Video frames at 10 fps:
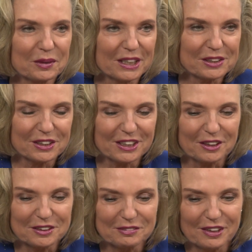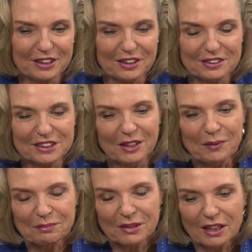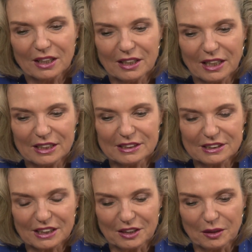one has to cultivate those. And